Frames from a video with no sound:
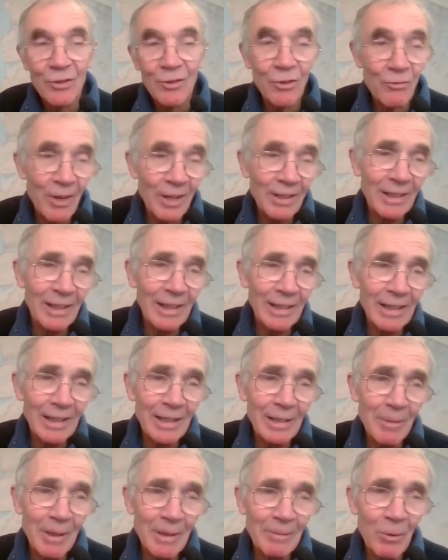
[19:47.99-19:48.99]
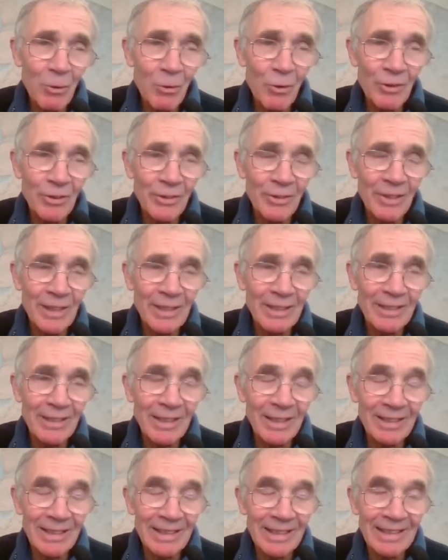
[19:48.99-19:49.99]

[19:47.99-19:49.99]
to run it a little bit more in,